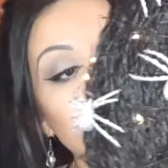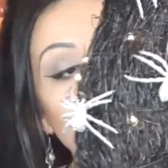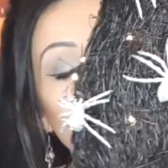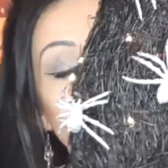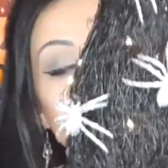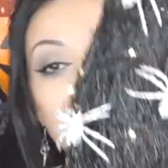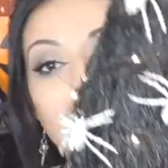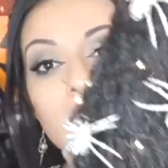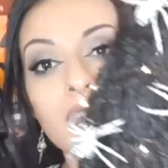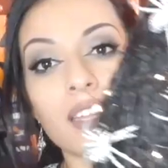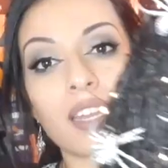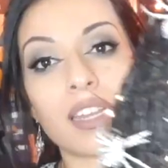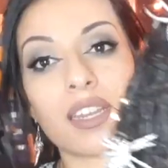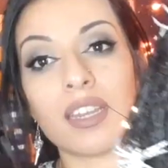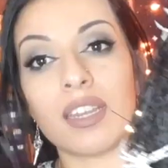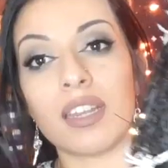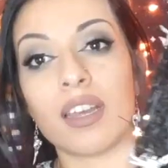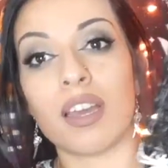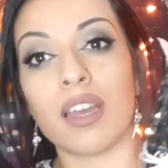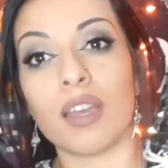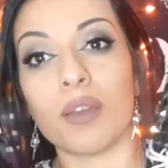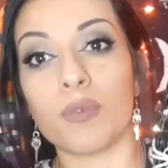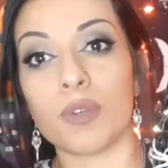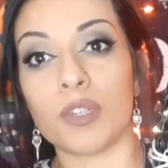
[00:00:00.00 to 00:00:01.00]

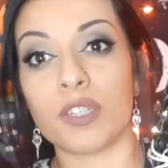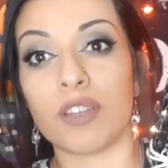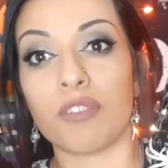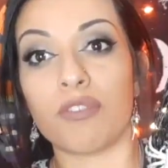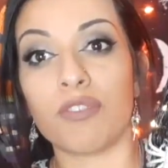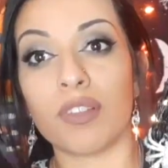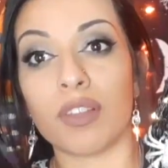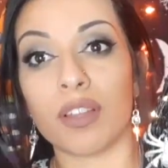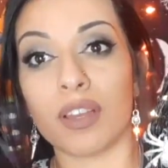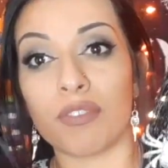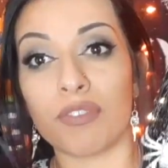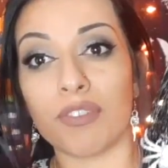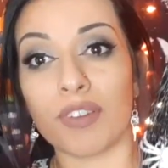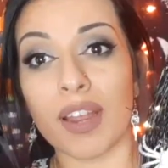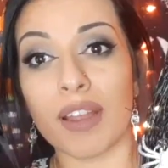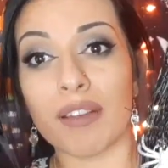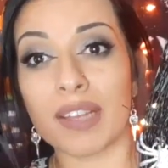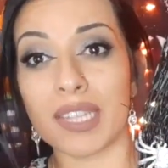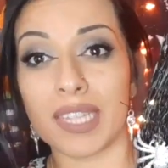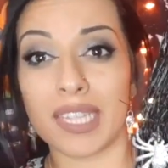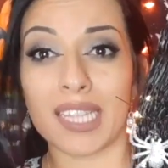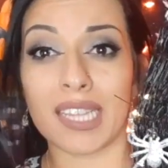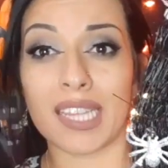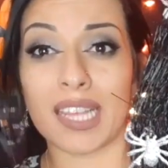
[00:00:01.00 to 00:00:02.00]
$19.99, which I feel like for
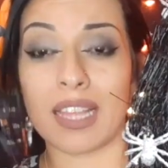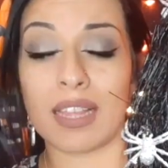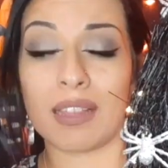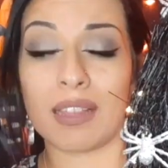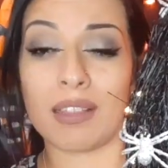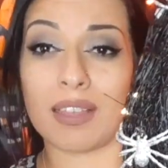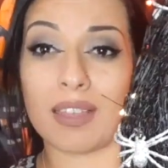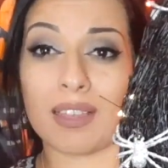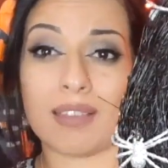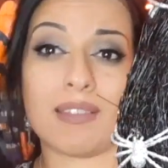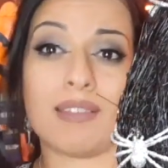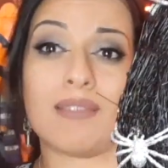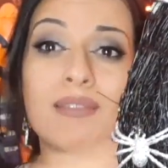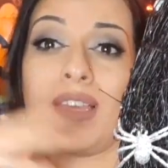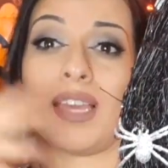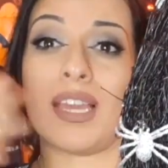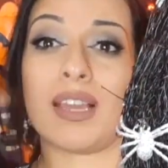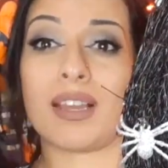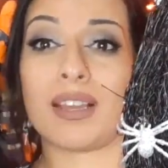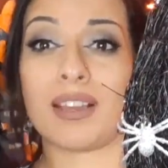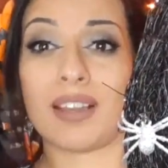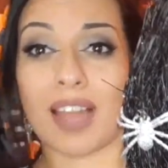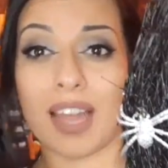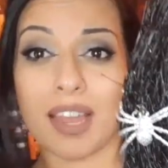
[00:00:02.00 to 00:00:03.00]
everything that
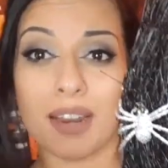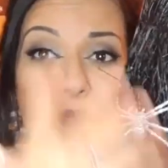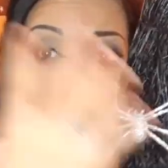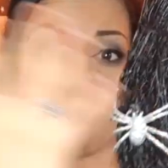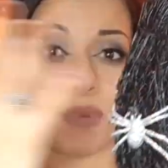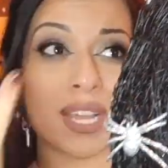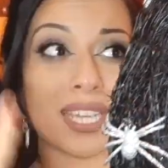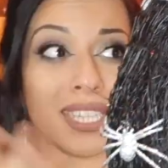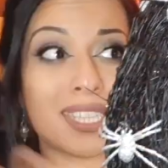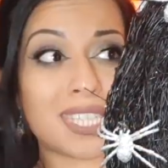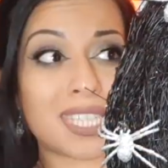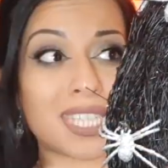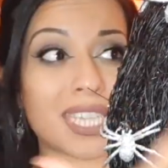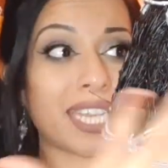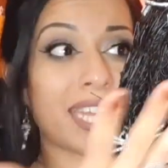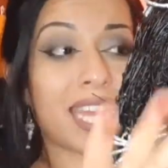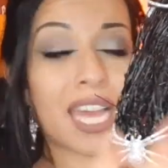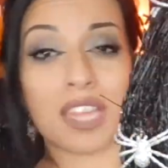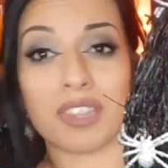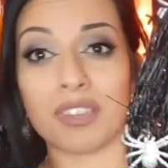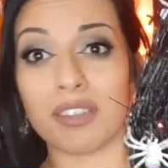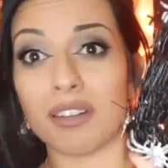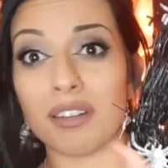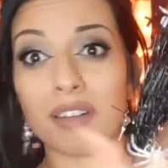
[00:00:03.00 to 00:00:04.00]
it kind of brings
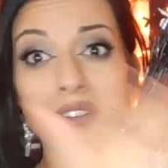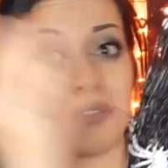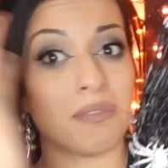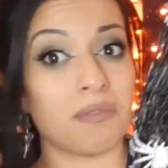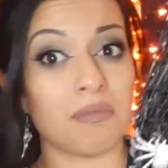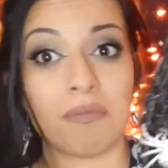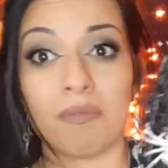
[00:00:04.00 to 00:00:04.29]
together,